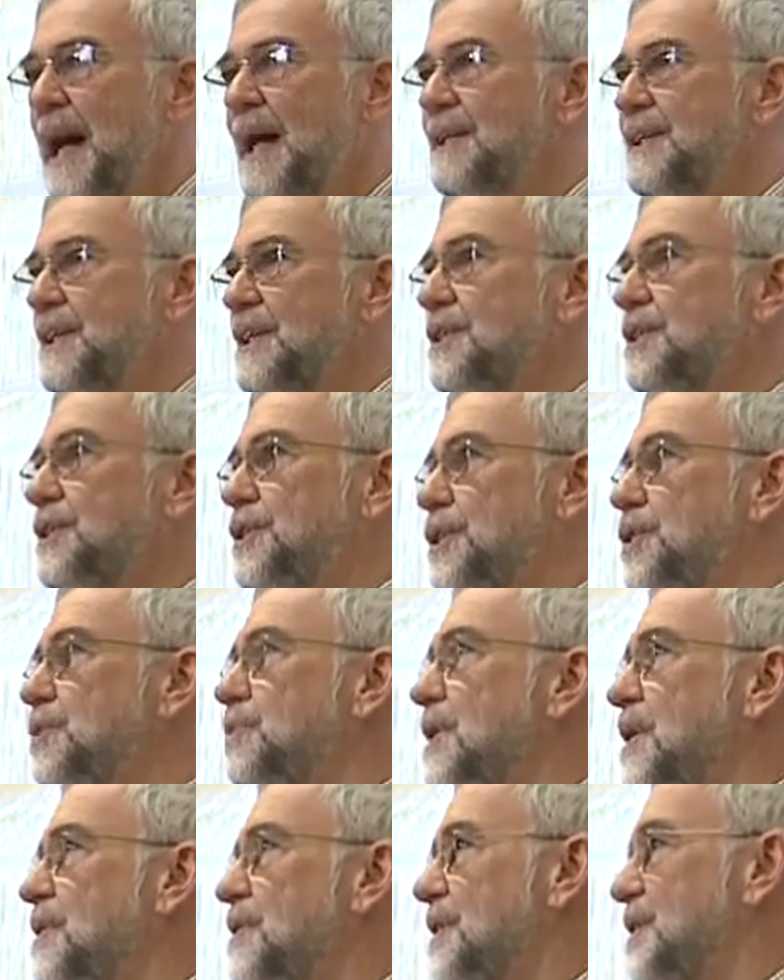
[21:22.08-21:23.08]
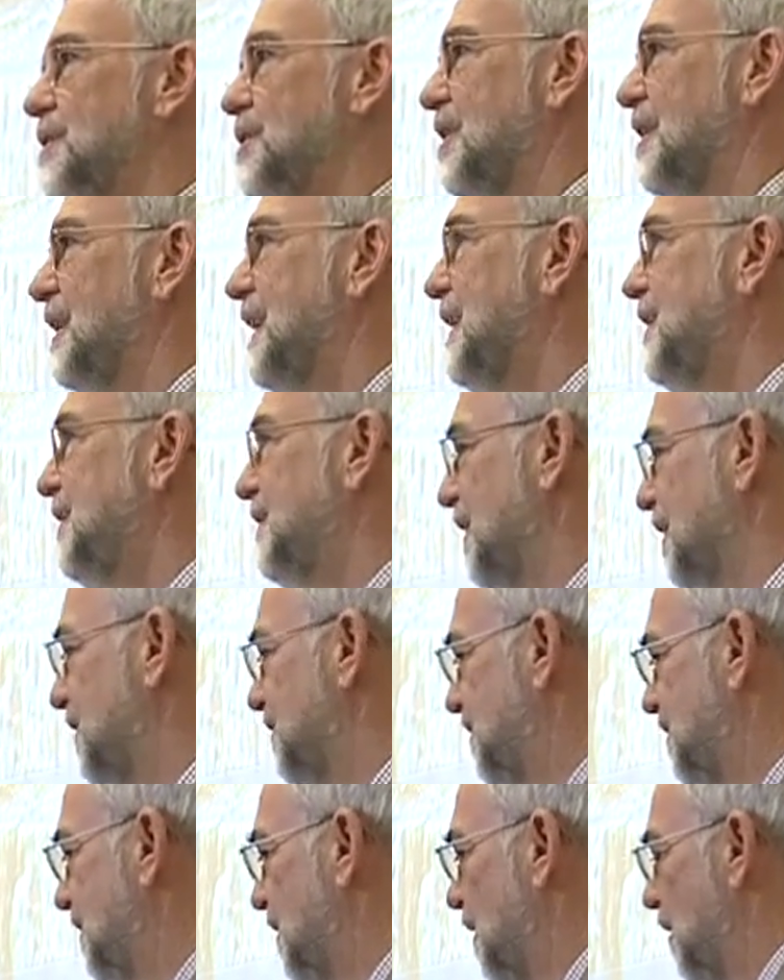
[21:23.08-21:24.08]
And in QNO, this leads
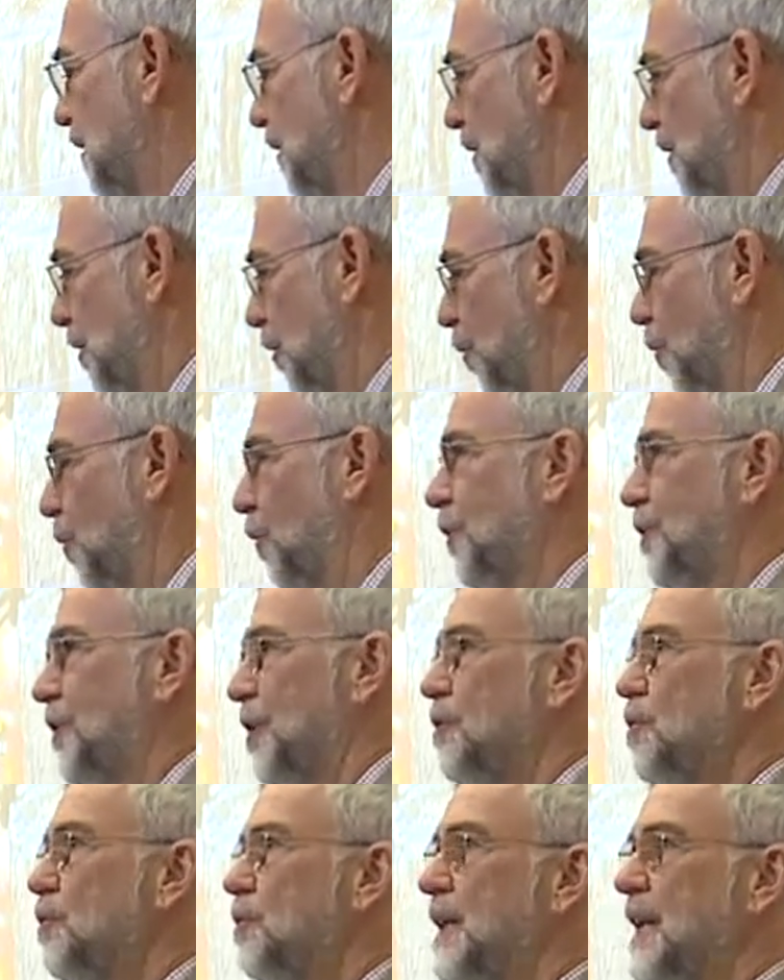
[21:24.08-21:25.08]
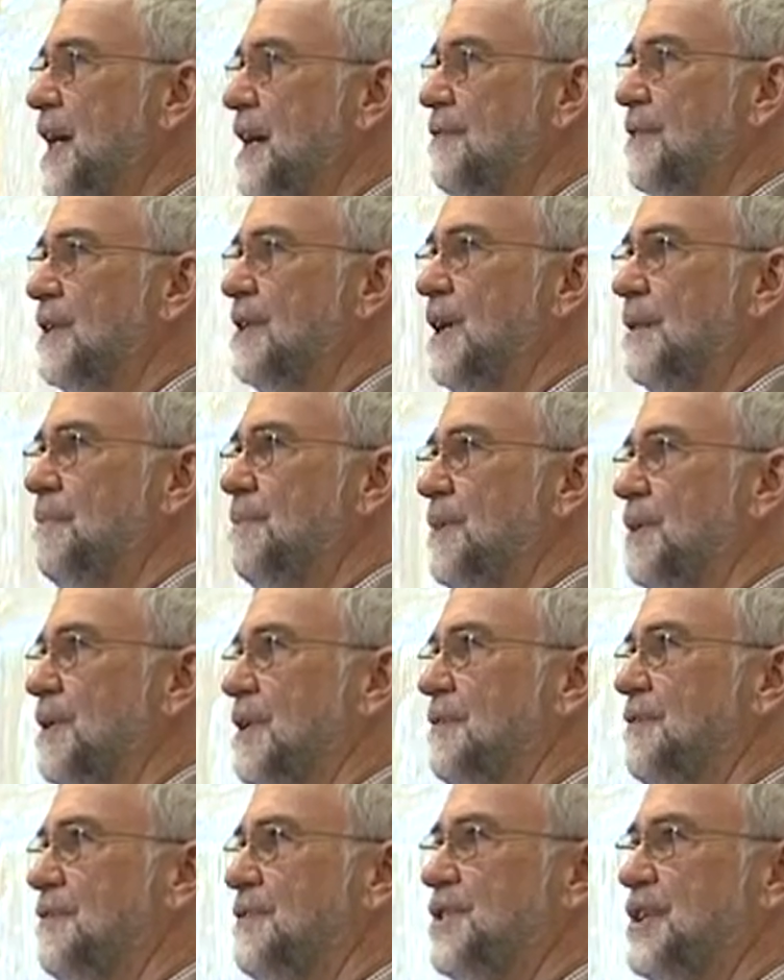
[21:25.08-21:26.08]
us, although we have a
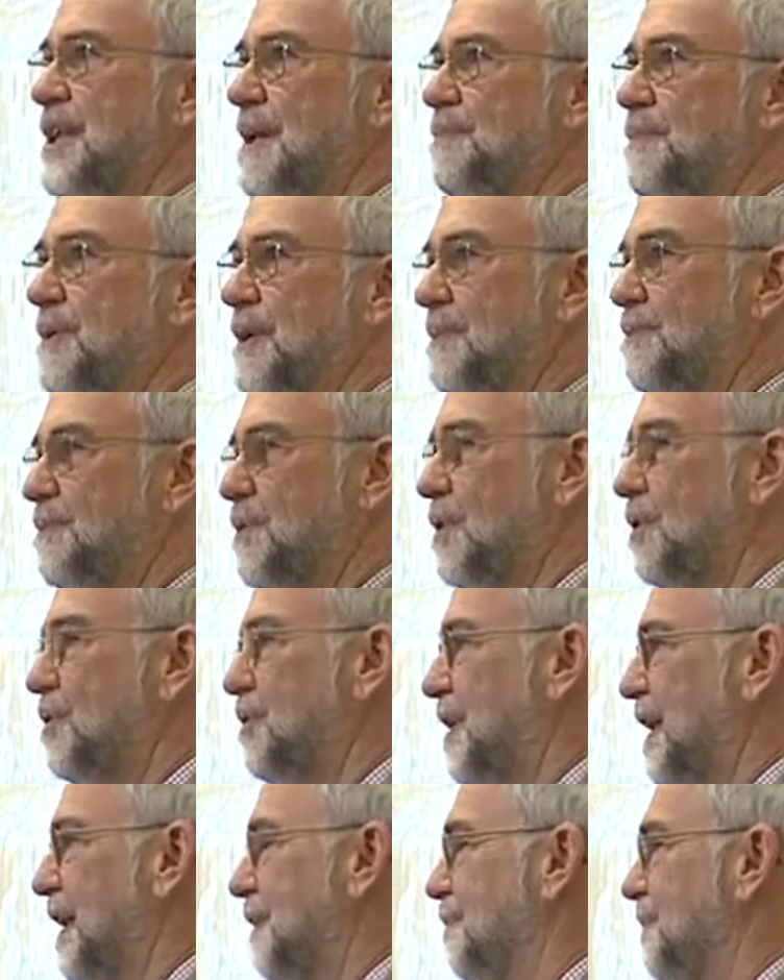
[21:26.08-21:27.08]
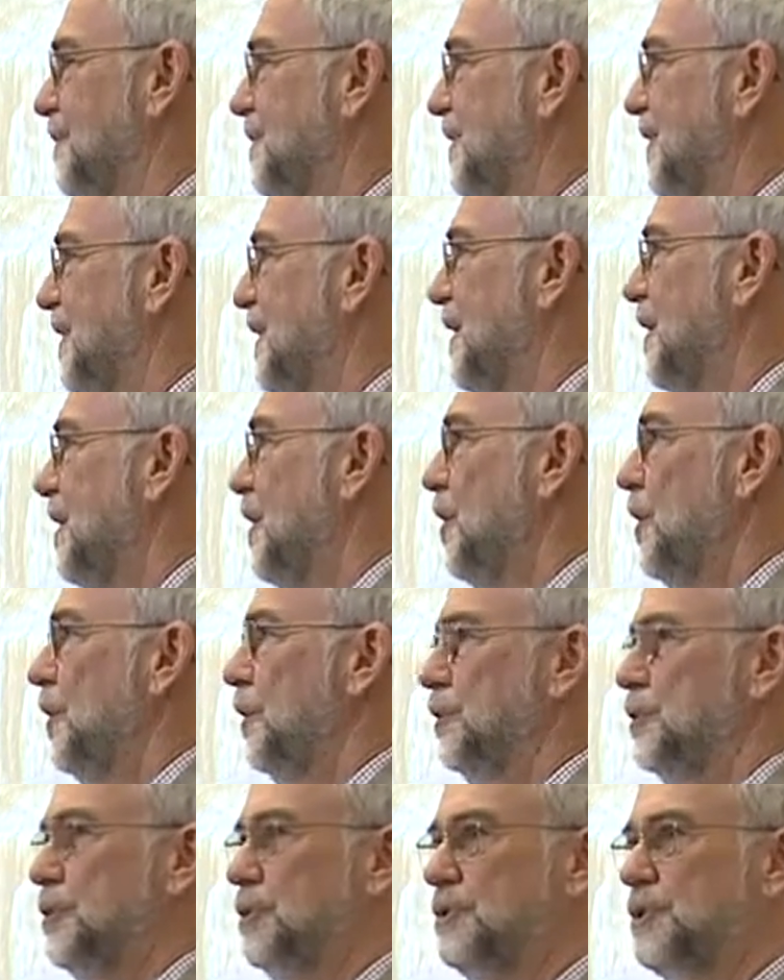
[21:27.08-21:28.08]
number of separate programs,
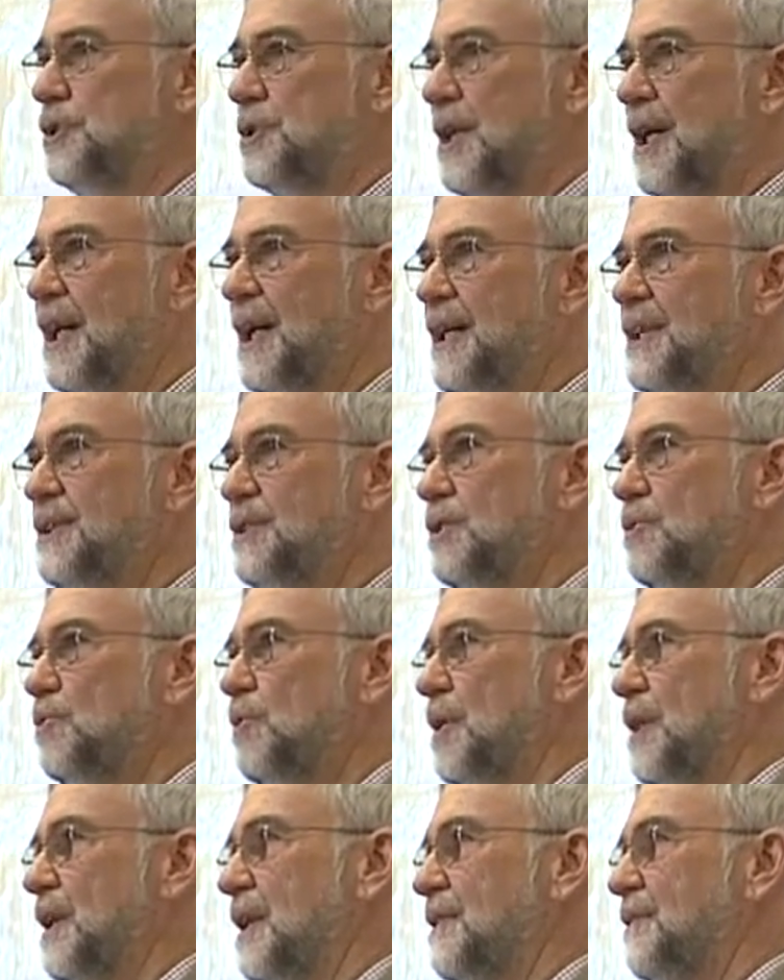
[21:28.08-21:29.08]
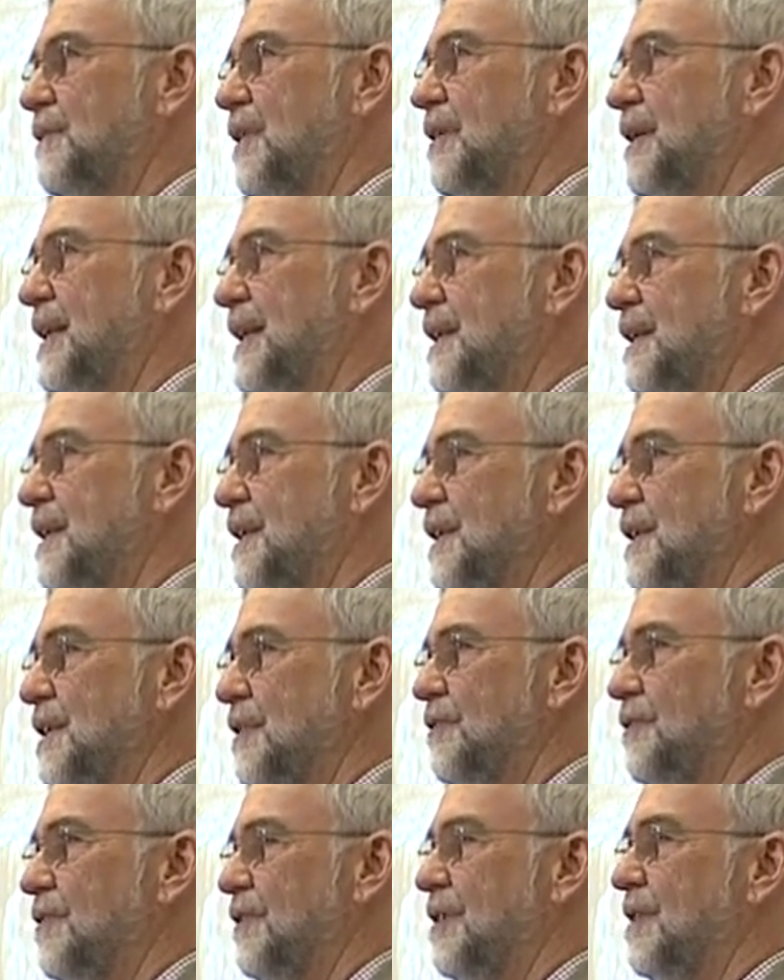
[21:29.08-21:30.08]
to try to work very
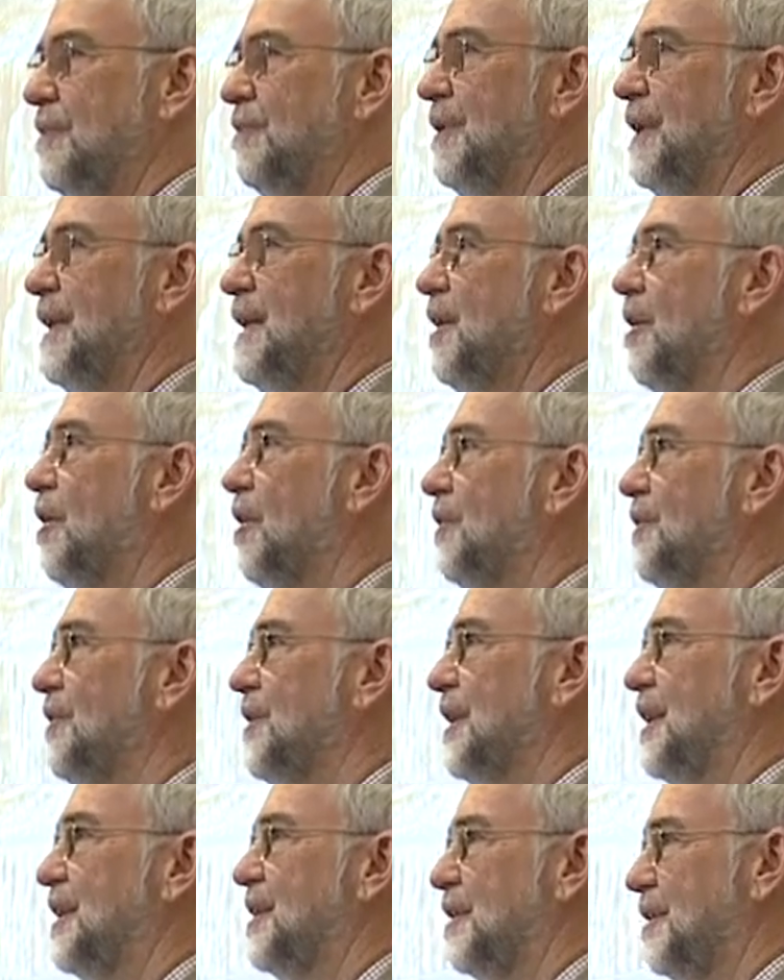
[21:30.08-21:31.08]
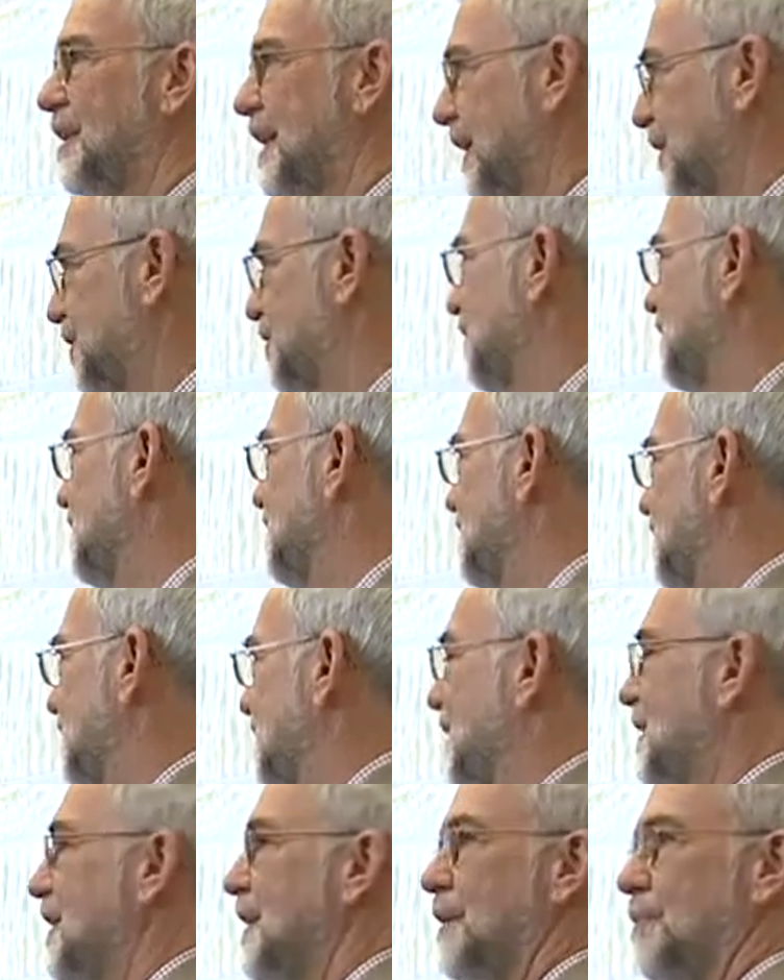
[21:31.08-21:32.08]
firmly on the
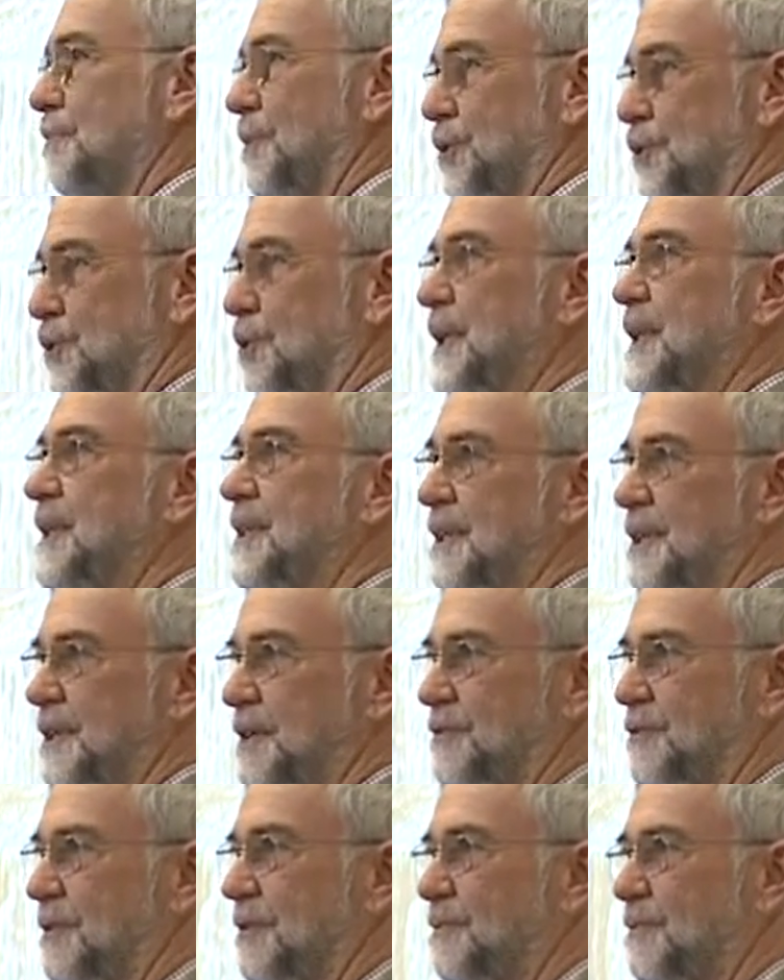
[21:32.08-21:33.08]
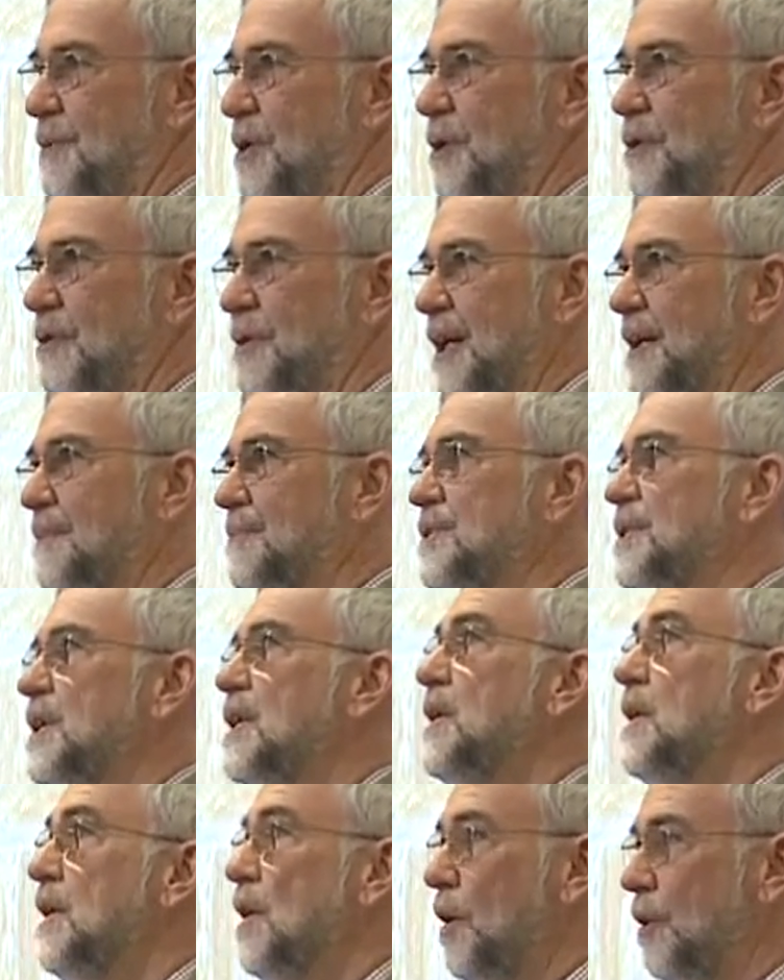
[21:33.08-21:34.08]
connections between the different programs,
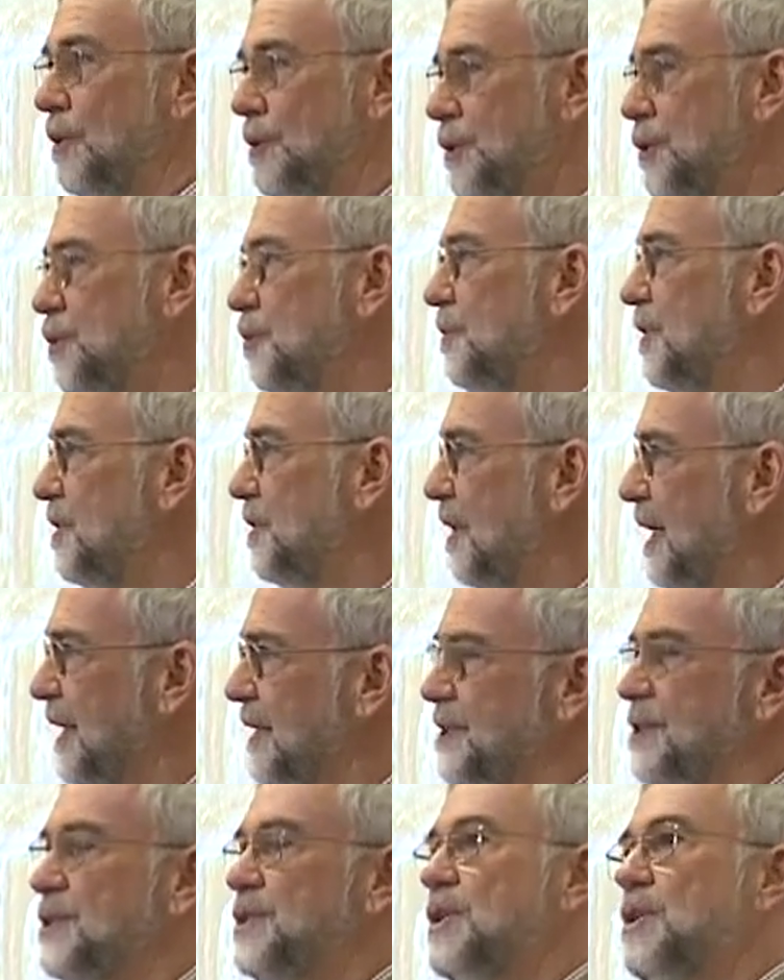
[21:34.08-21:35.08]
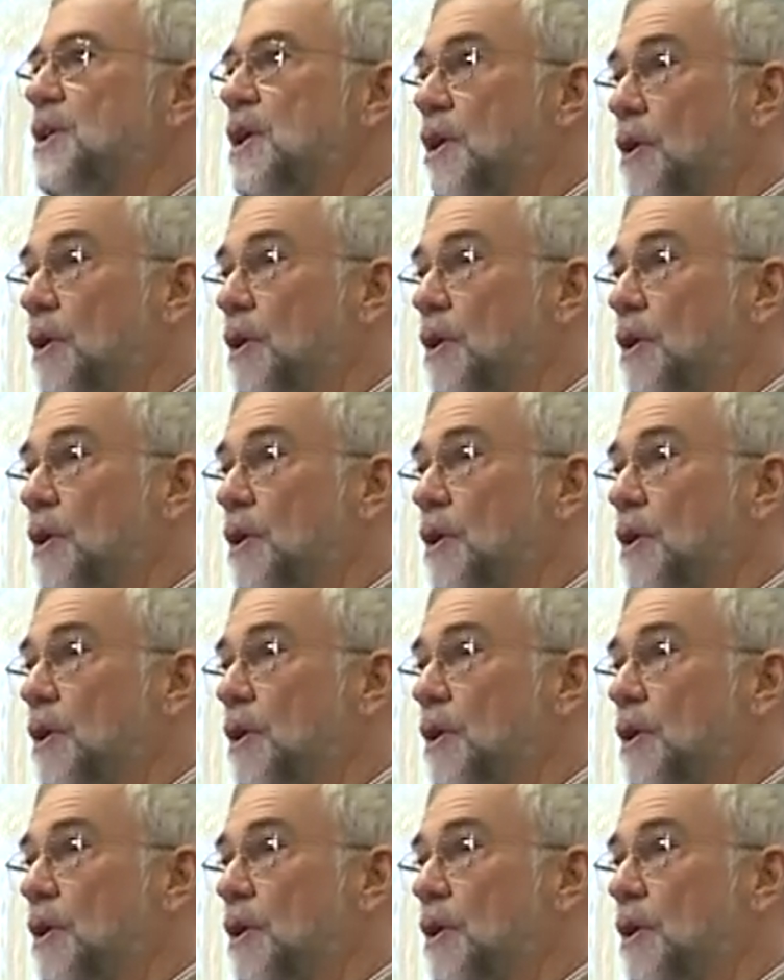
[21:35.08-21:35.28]
on human rights,